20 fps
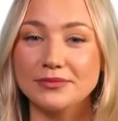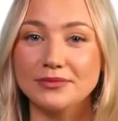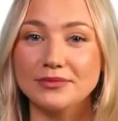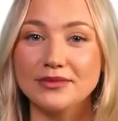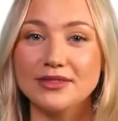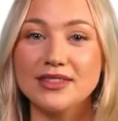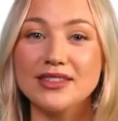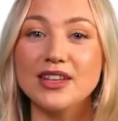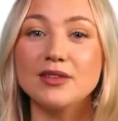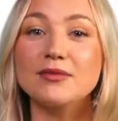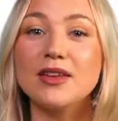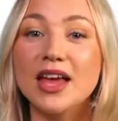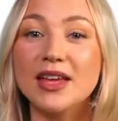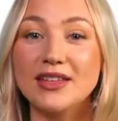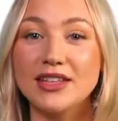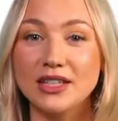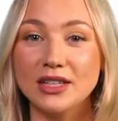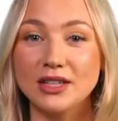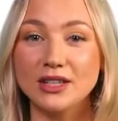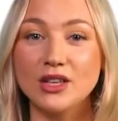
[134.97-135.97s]
So now
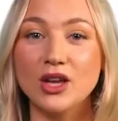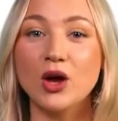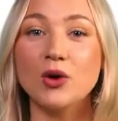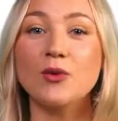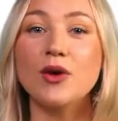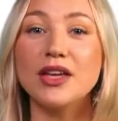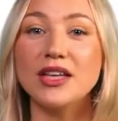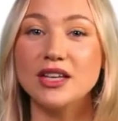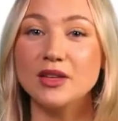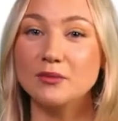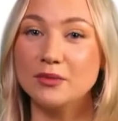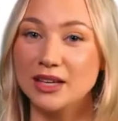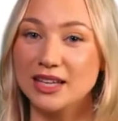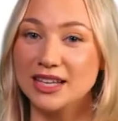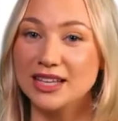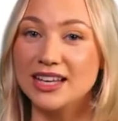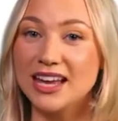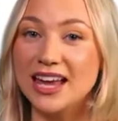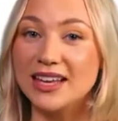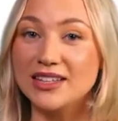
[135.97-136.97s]
that you know what an
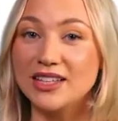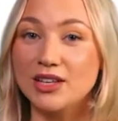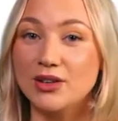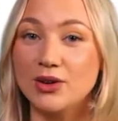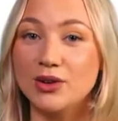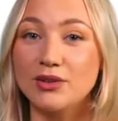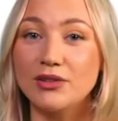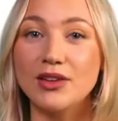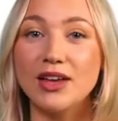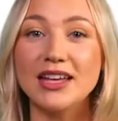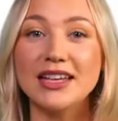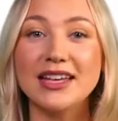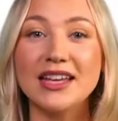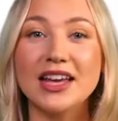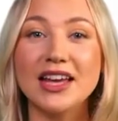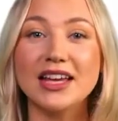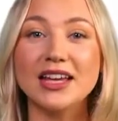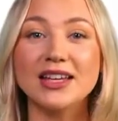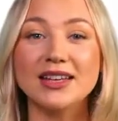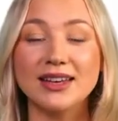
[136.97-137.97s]
opinion essay looks like,
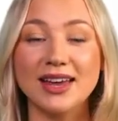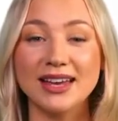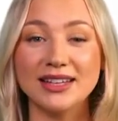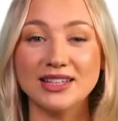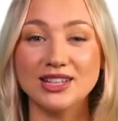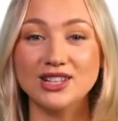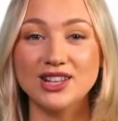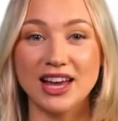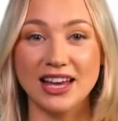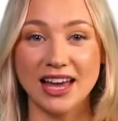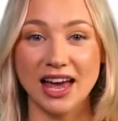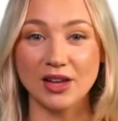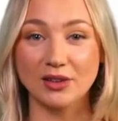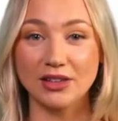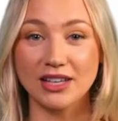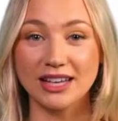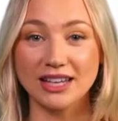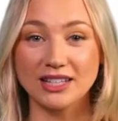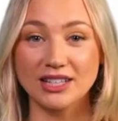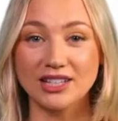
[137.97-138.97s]
let's check out
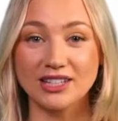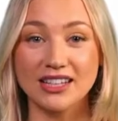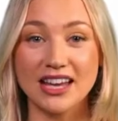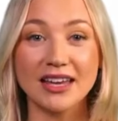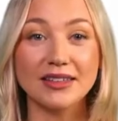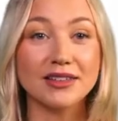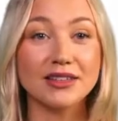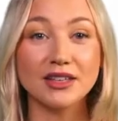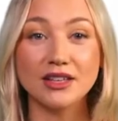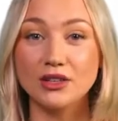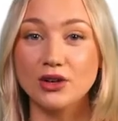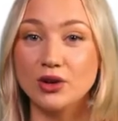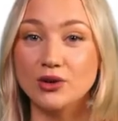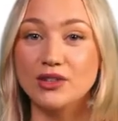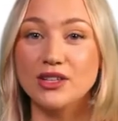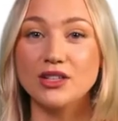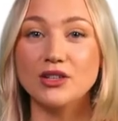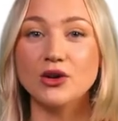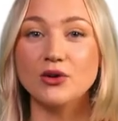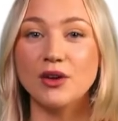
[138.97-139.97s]
each step that goes
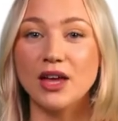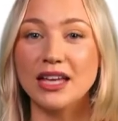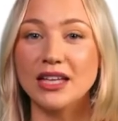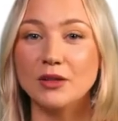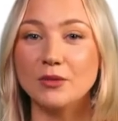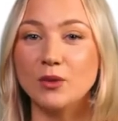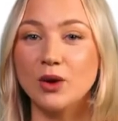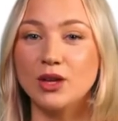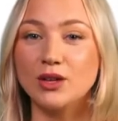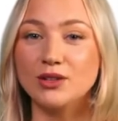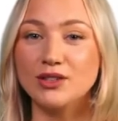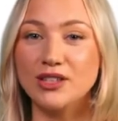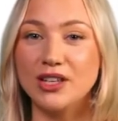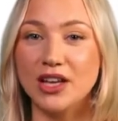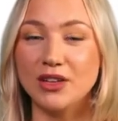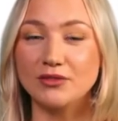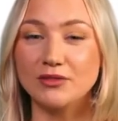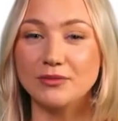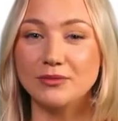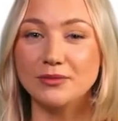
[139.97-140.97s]
into writing one
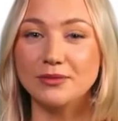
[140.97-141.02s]
yourself.